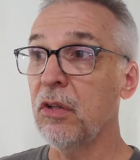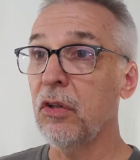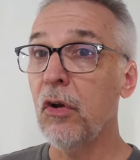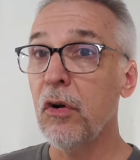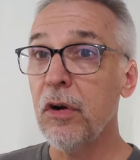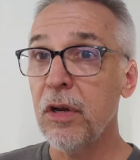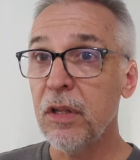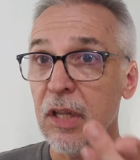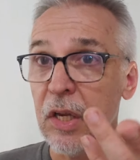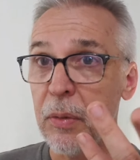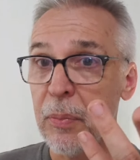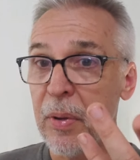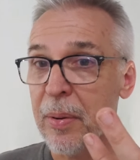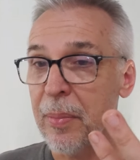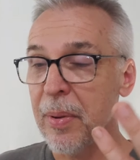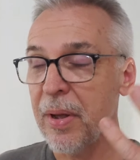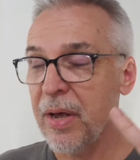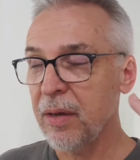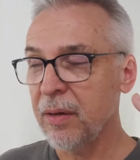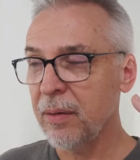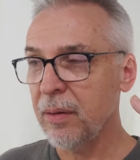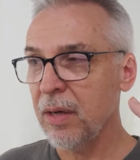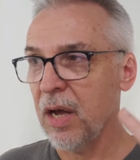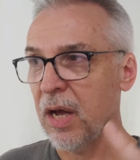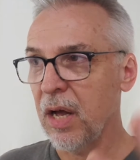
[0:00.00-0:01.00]
learn a little bit
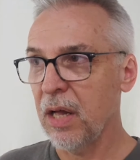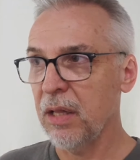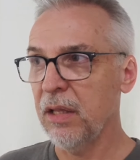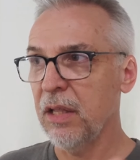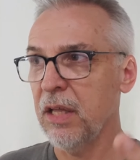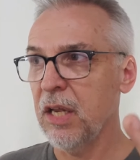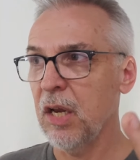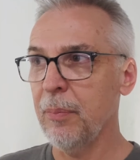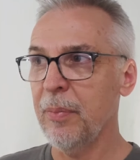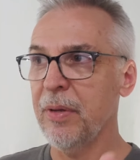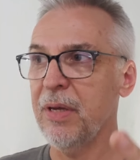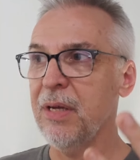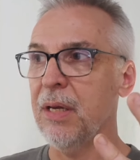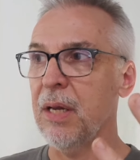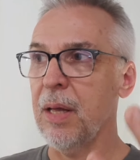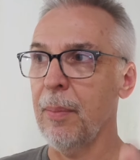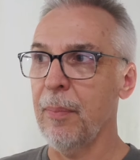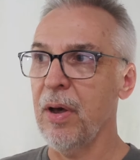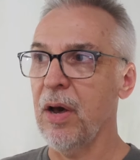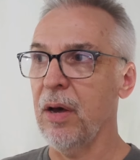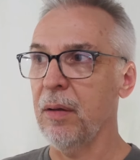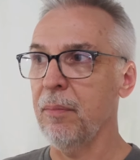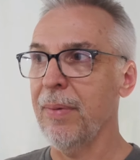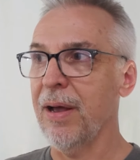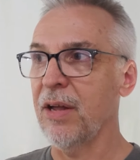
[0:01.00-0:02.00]
about, little bit
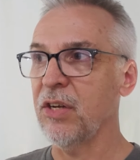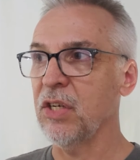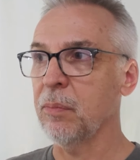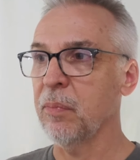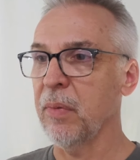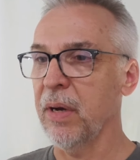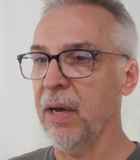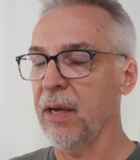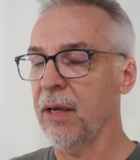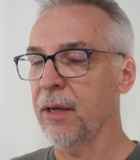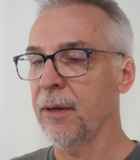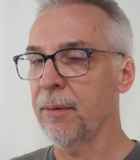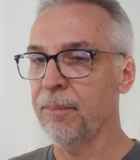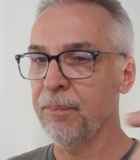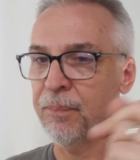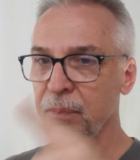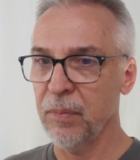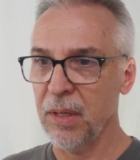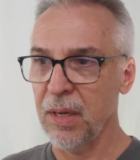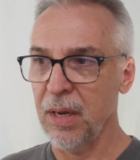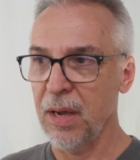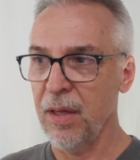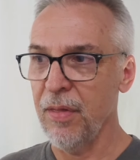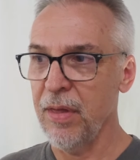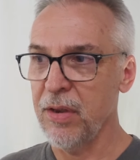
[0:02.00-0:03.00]
about Magic Mike,
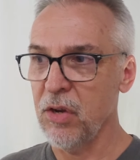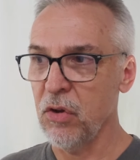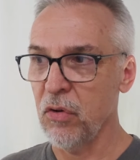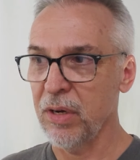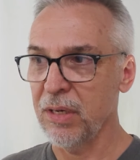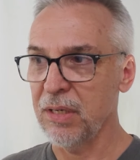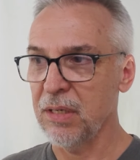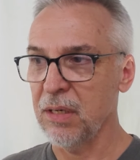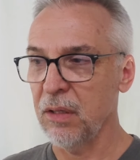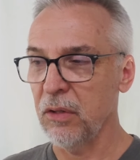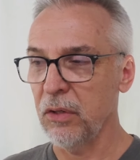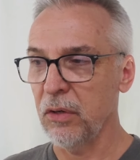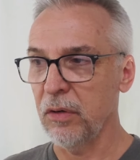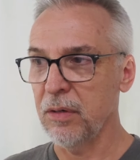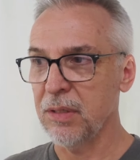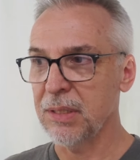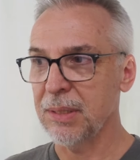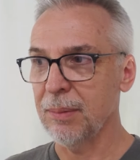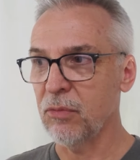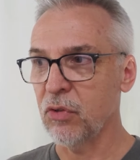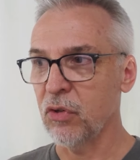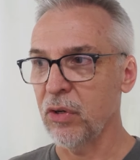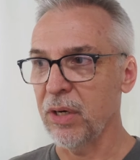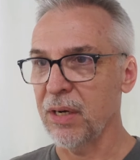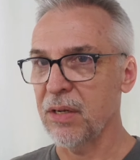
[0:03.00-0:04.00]
and then you'll get to learn
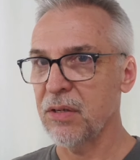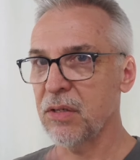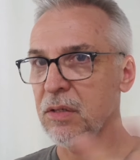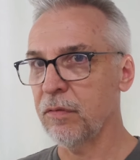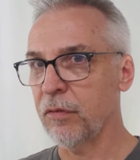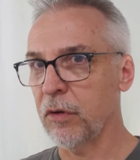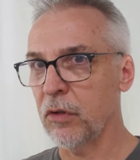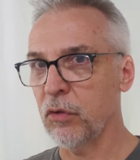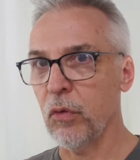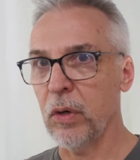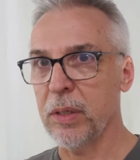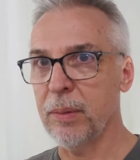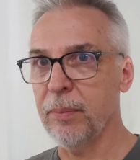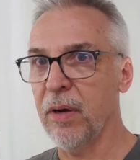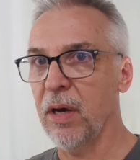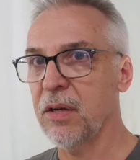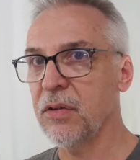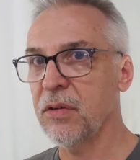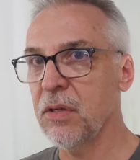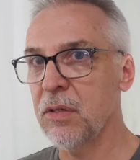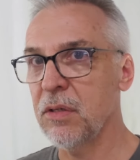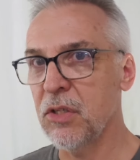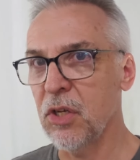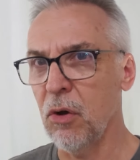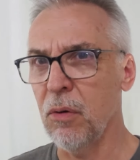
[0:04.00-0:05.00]
some tricks for 20
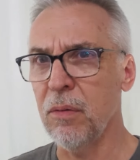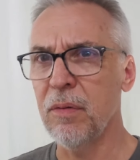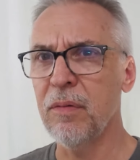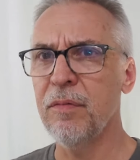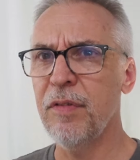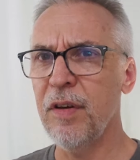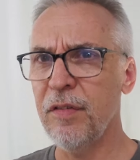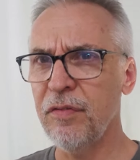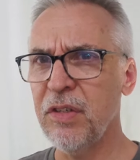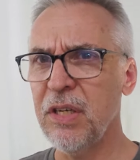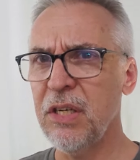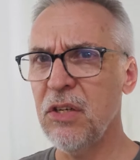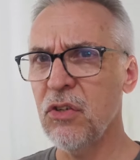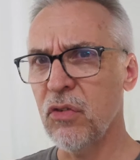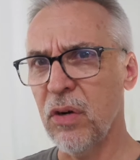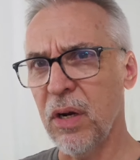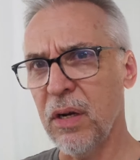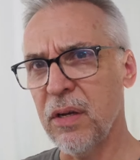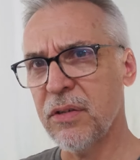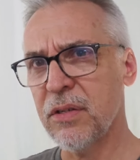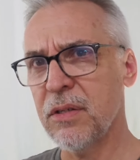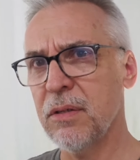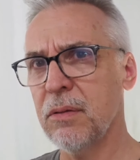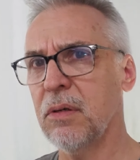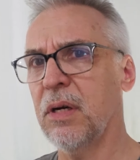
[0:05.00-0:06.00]
bucks. So 15
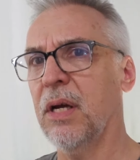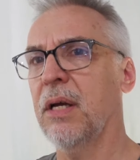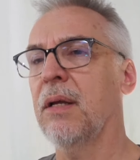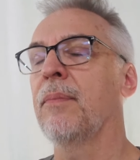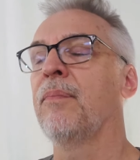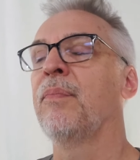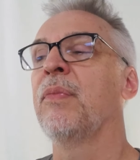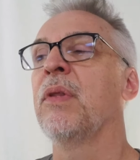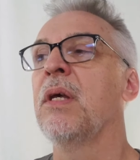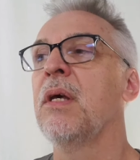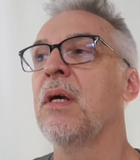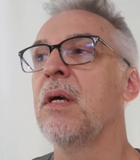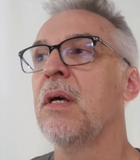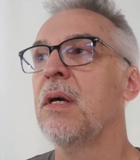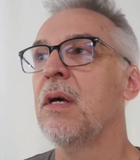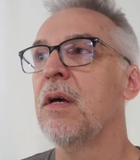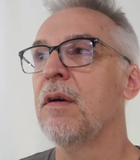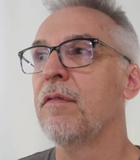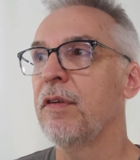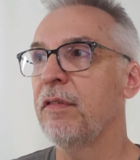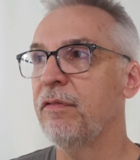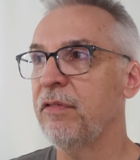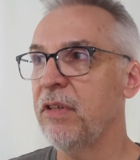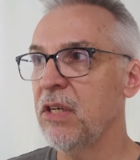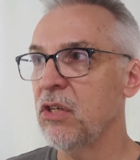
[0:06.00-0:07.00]
tricks, right?
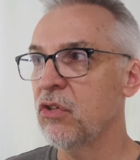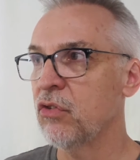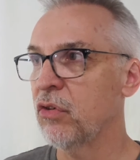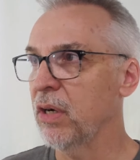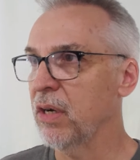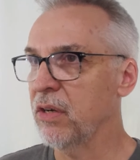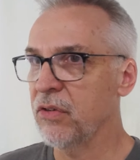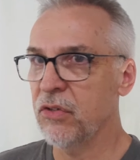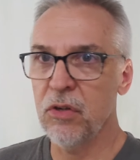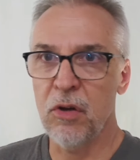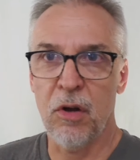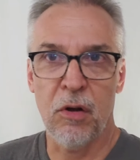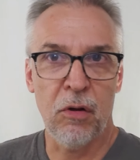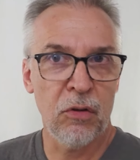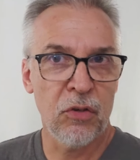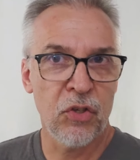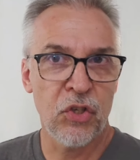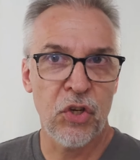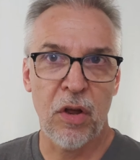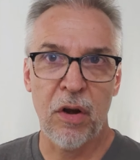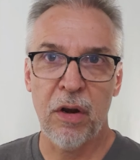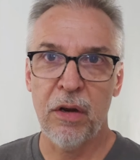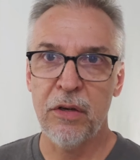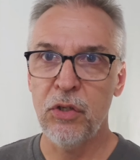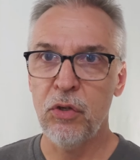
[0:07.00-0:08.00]
15 tricks, all
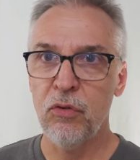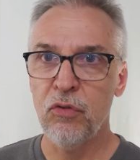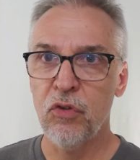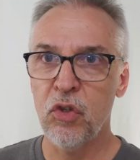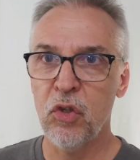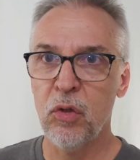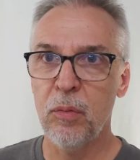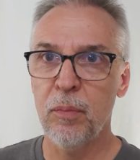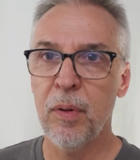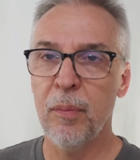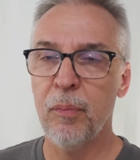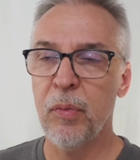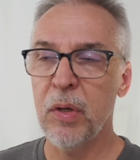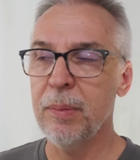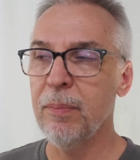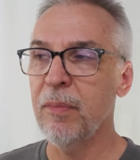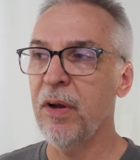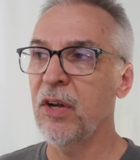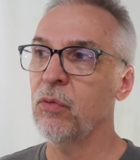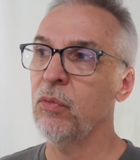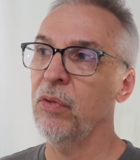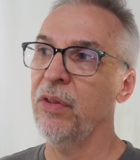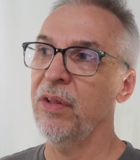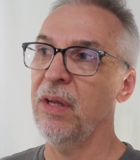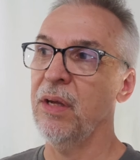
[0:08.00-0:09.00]
shot on YouTube, pretty
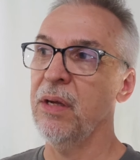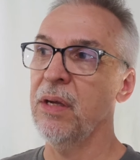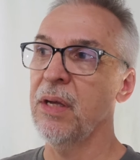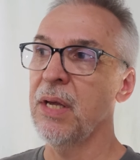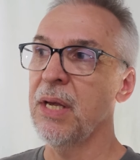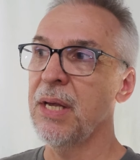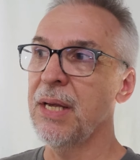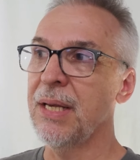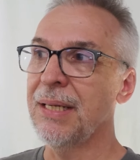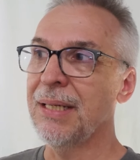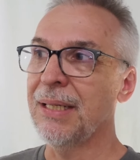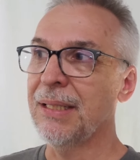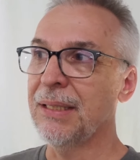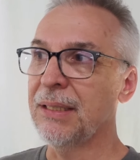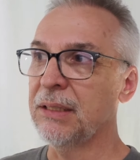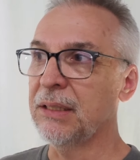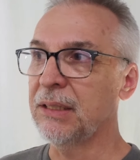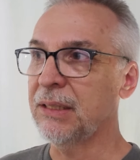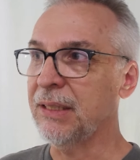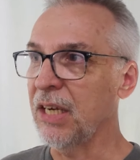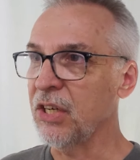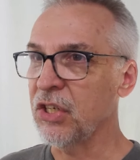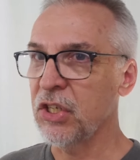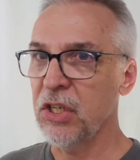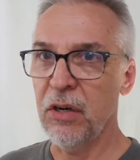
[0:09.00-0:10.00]
much with a
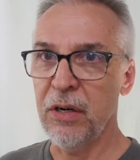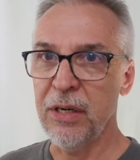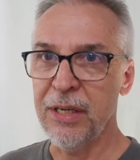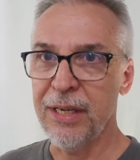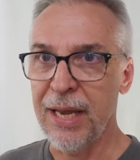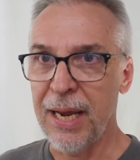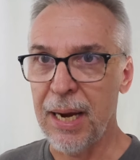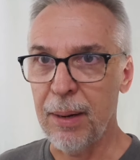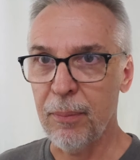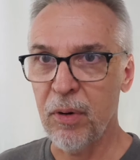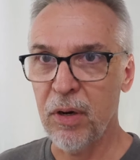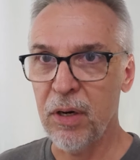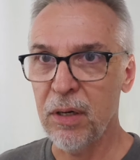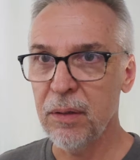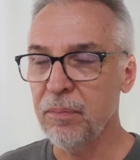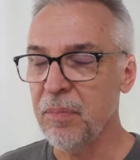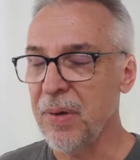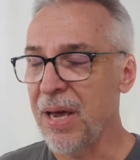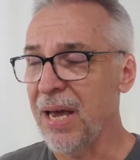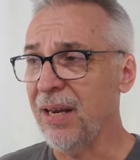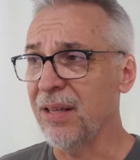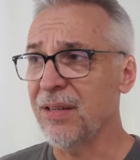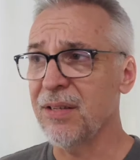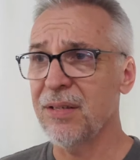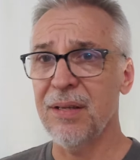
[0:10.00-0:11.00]
stationary camera.
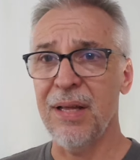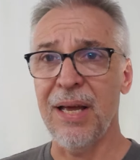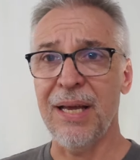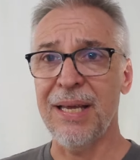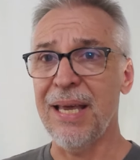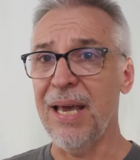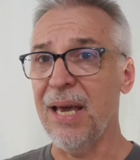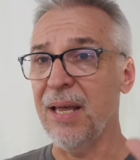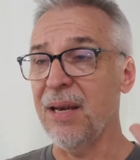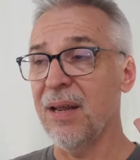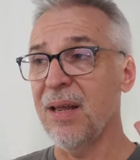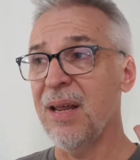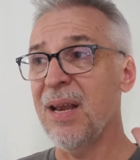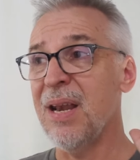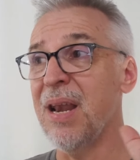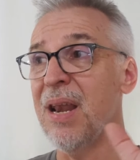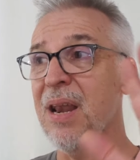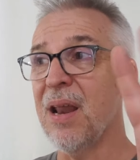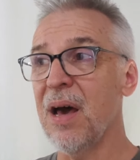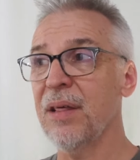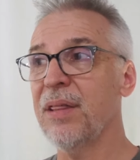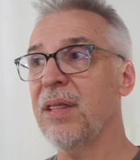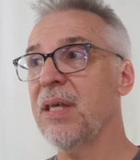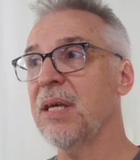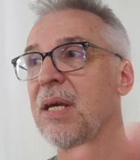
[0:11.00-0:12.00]
And it's, again,
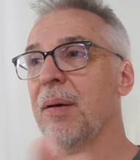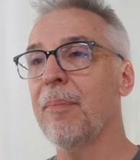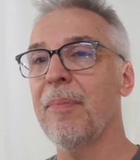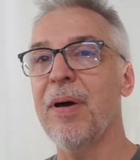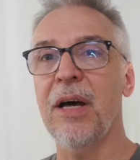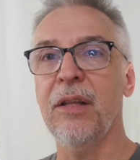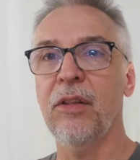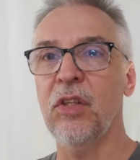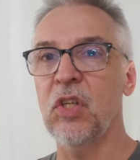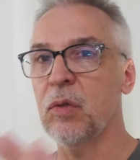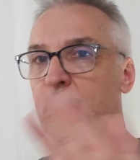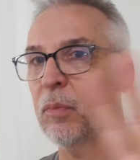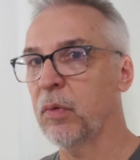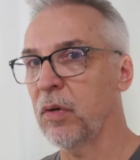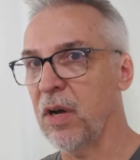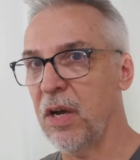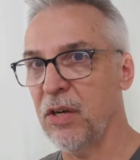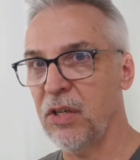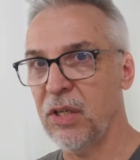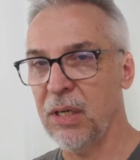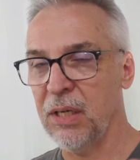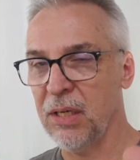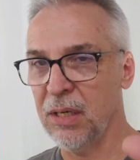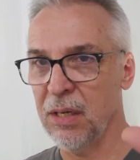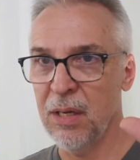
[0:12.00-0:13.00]
nothing about this
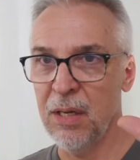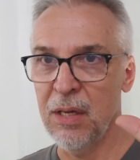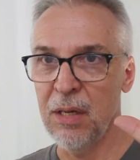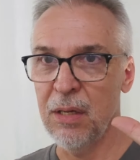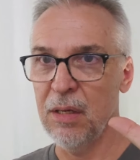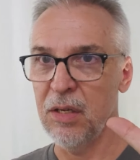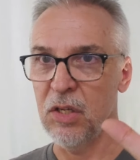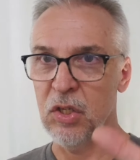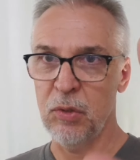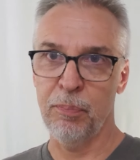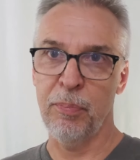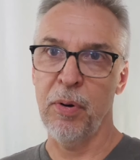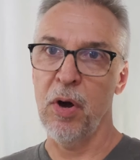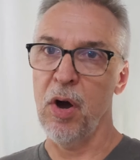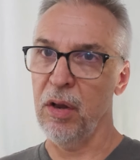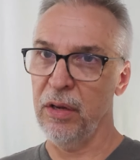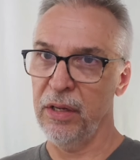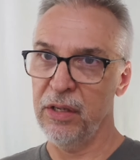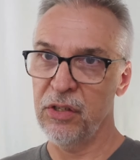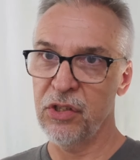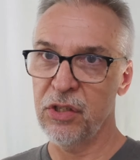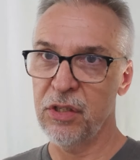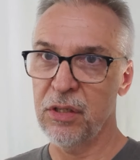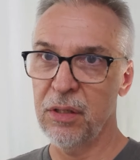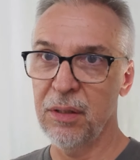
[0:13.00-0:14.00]
project is
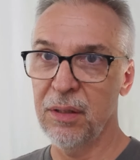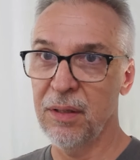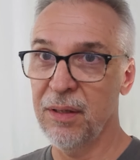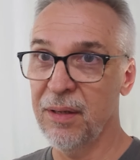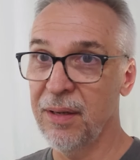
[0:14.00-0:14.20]
polished,